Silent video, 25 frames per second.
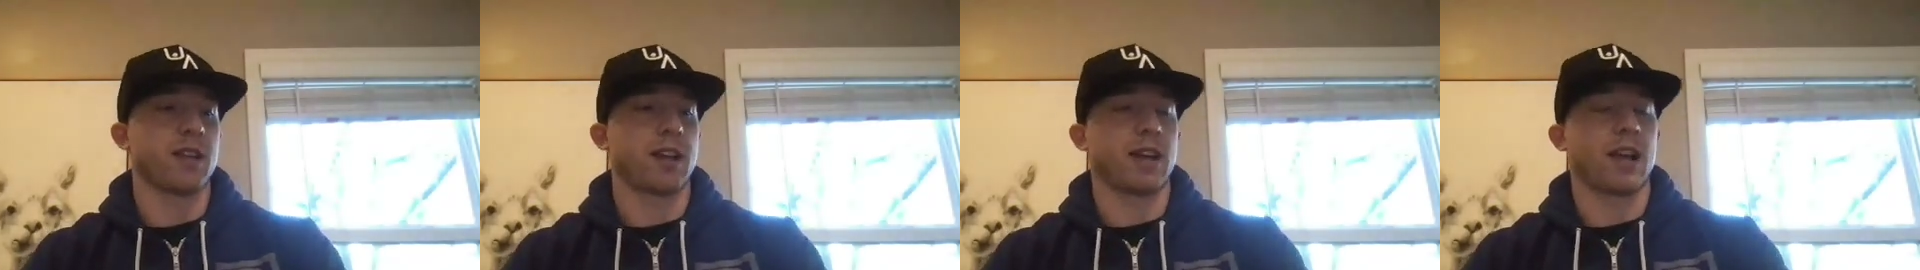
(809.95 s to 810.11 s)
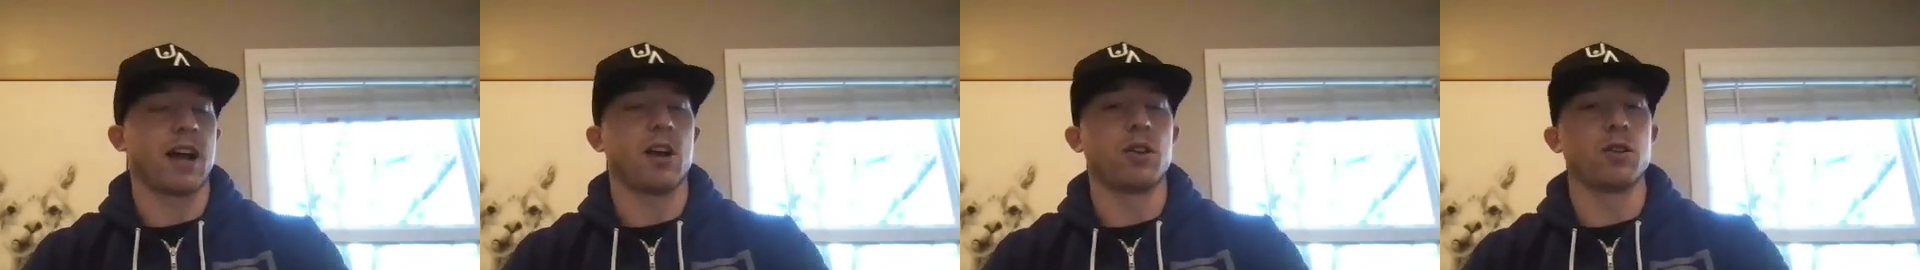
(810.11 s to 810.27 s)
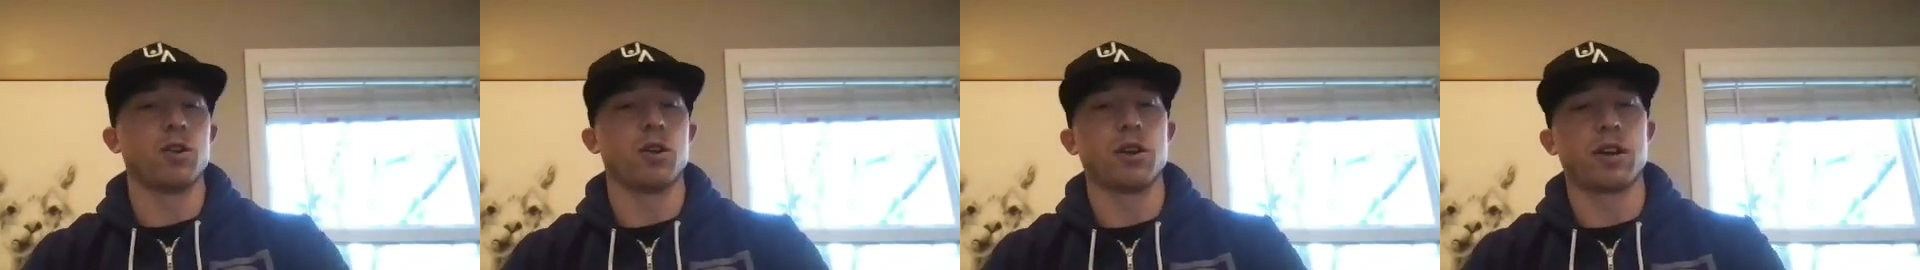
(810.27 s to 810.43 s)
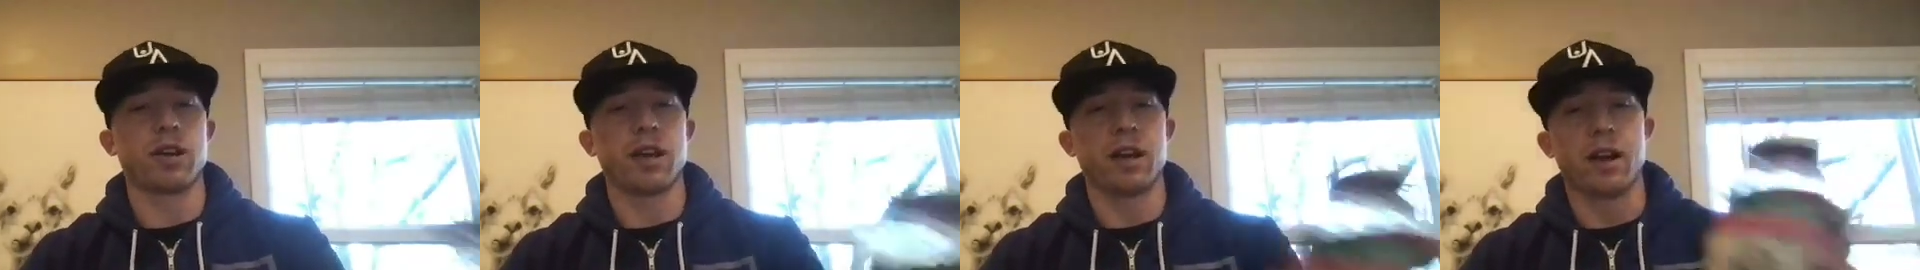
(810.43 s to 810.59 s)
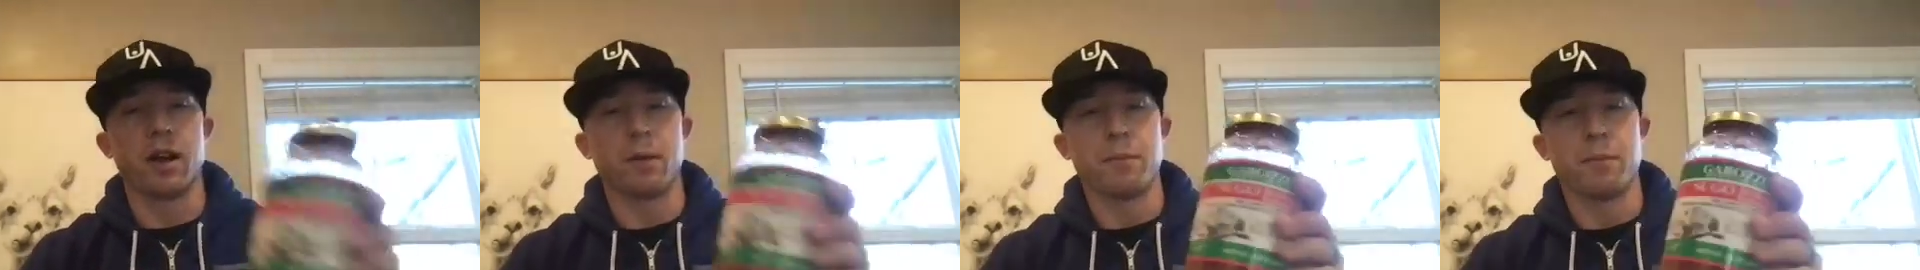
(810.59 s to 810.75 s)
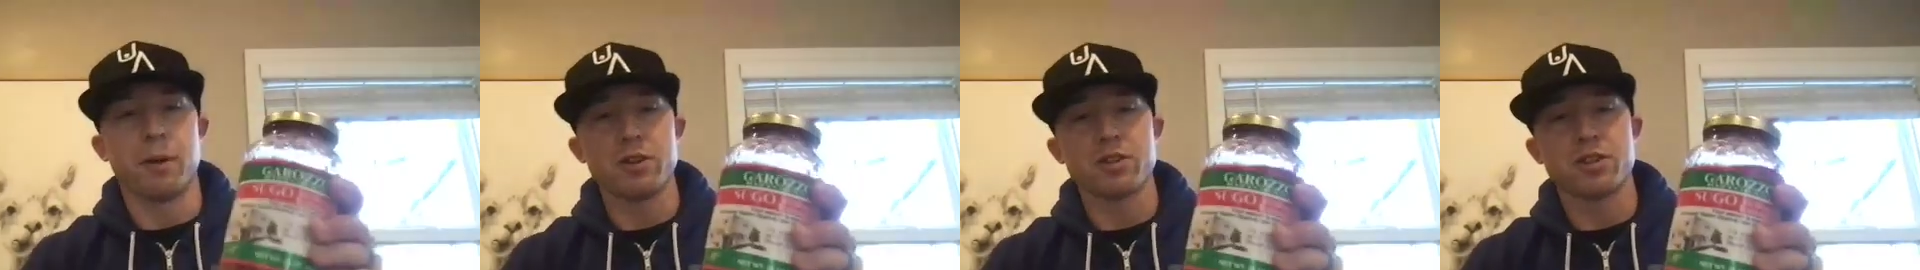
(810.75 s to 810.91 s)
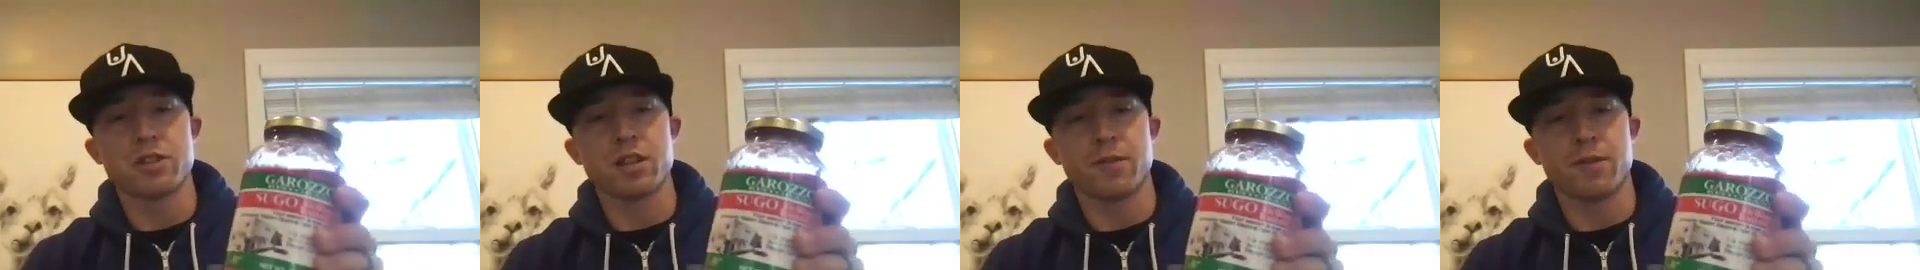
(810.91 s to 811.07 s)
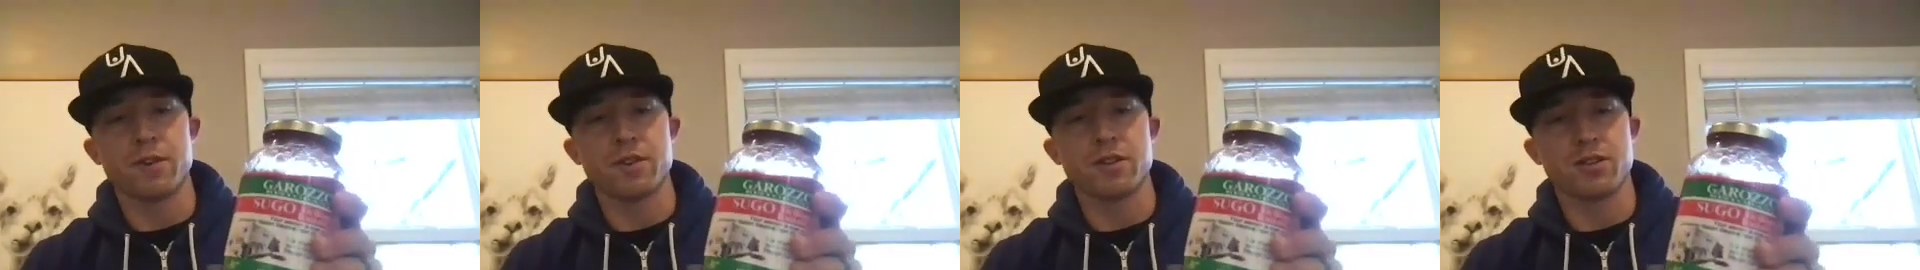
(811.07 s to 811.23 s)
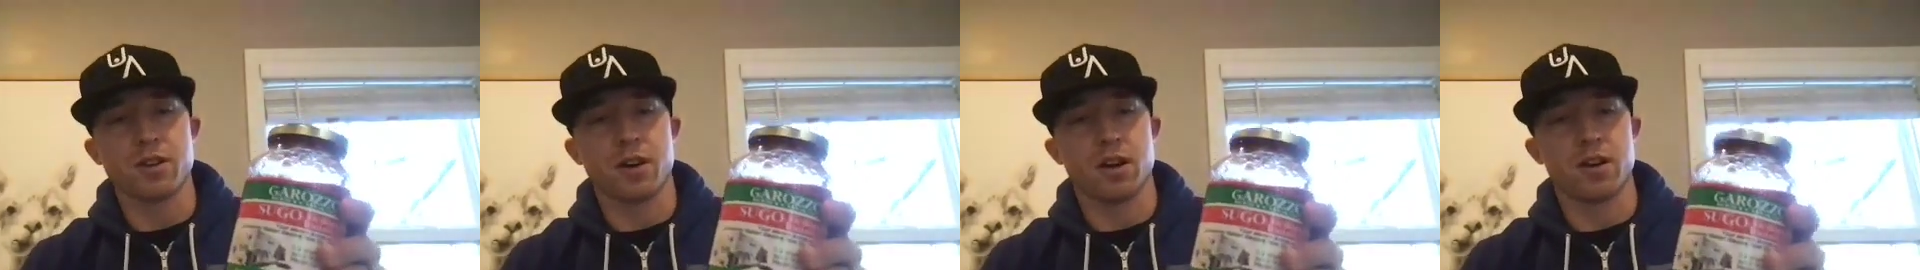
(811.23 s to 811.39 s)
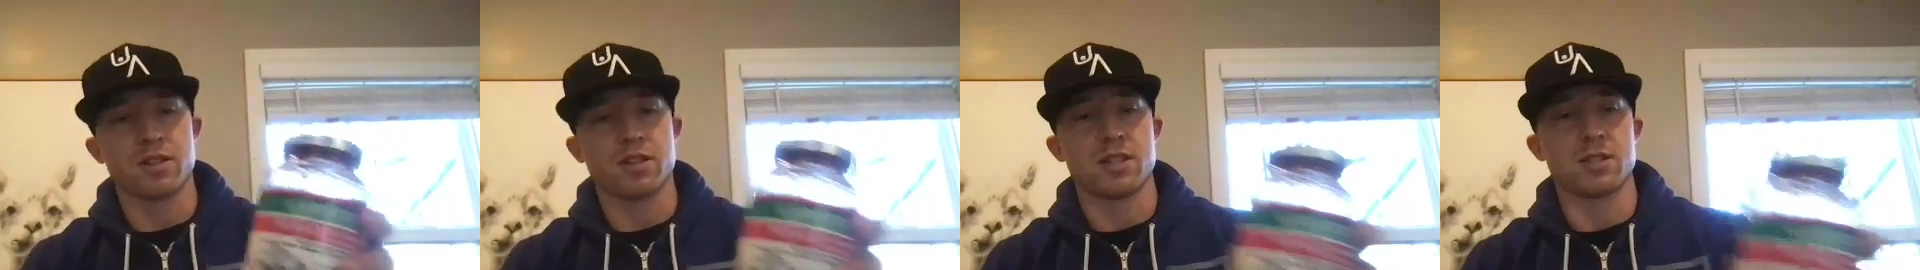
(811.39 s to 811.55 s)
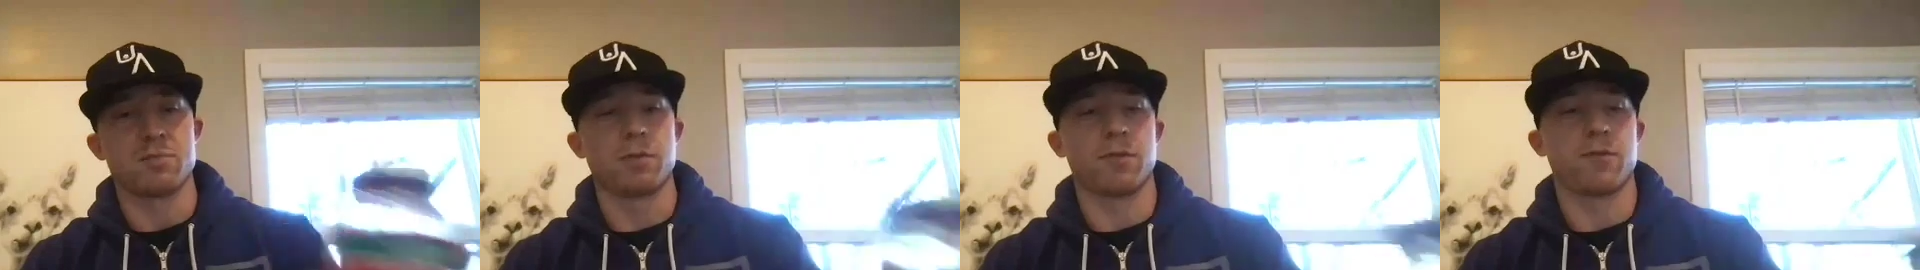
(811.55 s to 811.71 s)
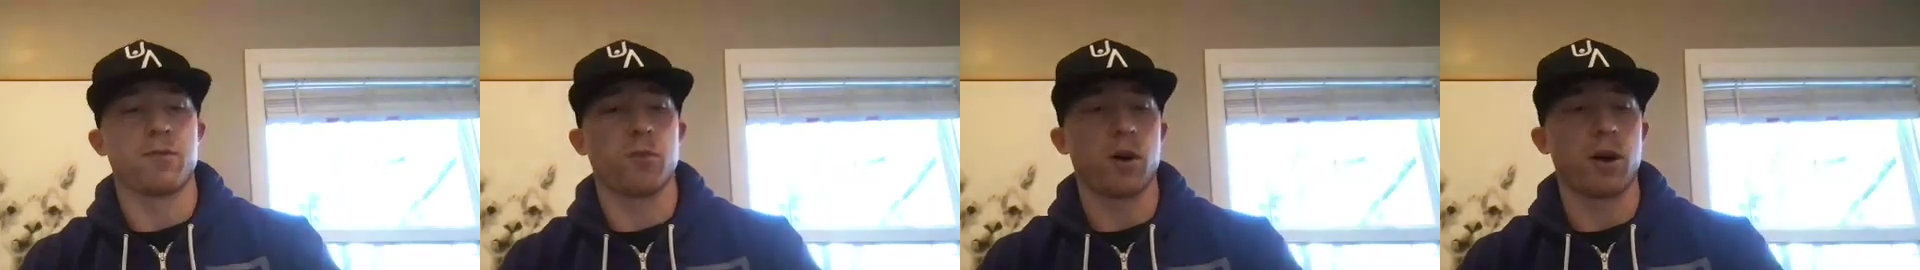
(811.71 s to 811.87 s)
Like I'll look at a bunch of different
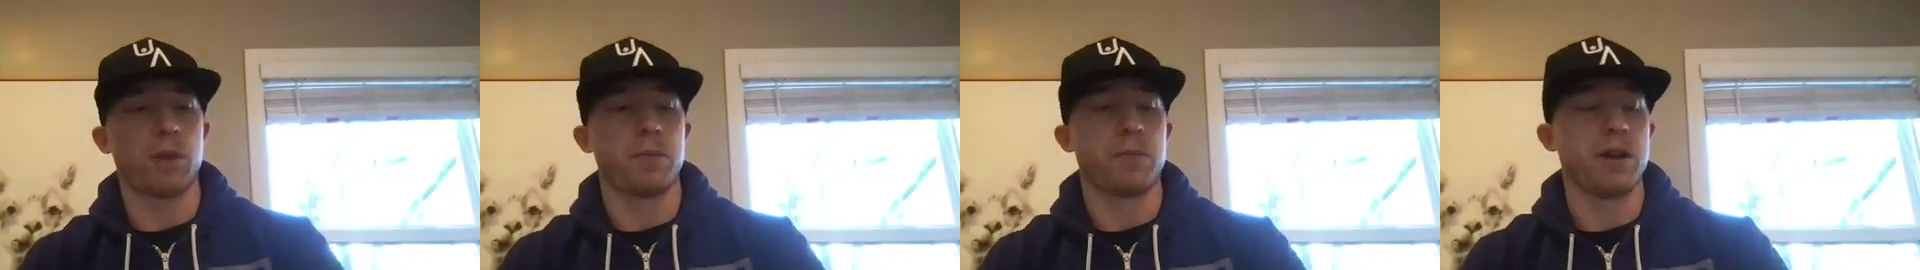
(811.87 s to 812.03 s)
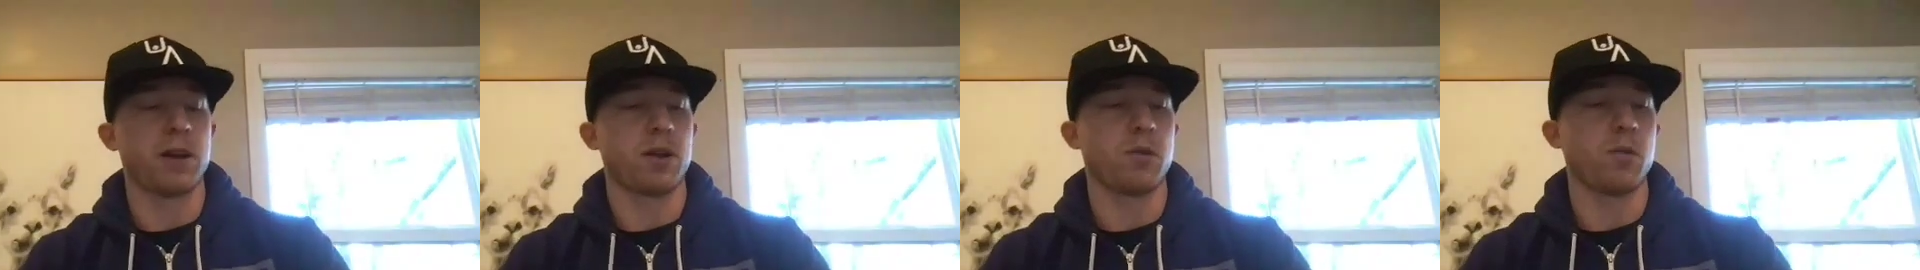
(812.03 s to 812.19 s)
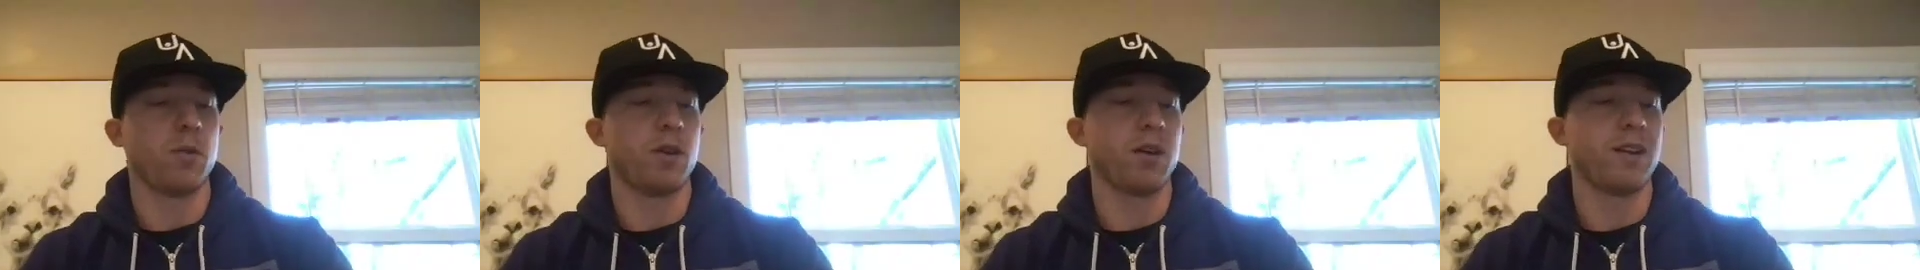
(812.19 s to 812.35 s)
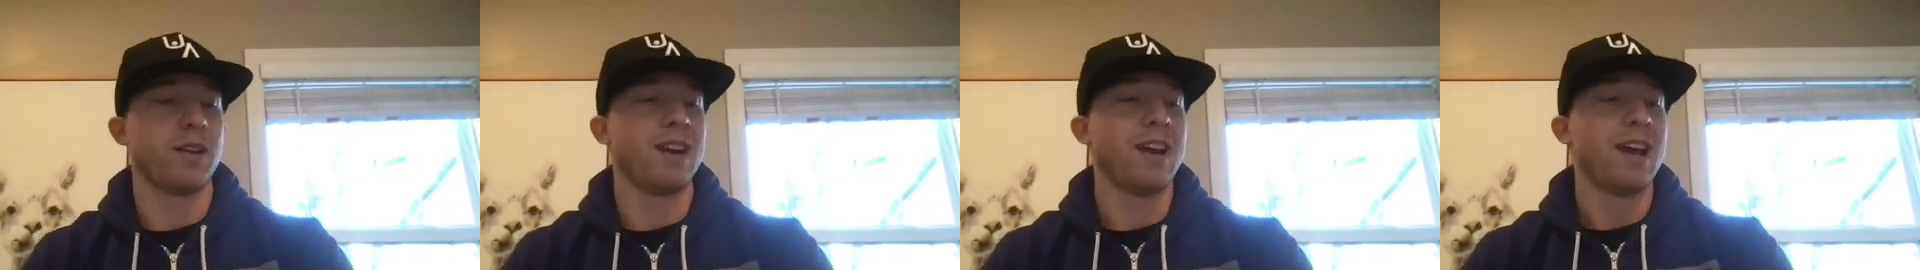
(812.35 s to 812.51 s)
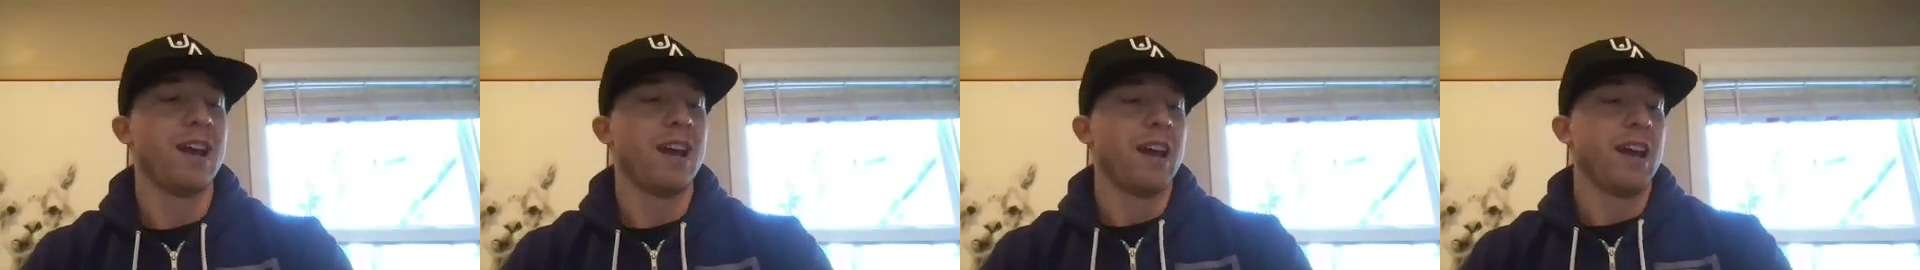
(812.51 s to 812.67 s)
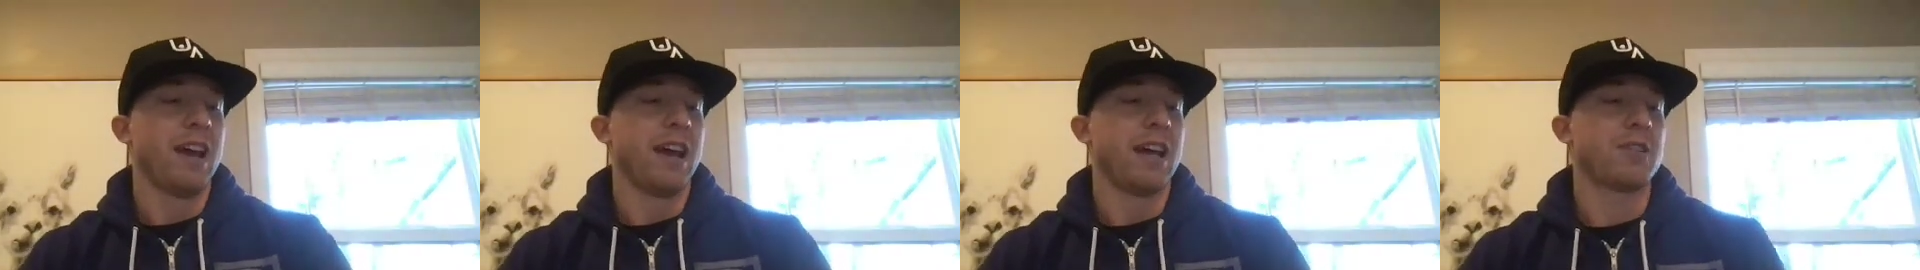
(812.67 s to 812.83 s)
sauces before I pick one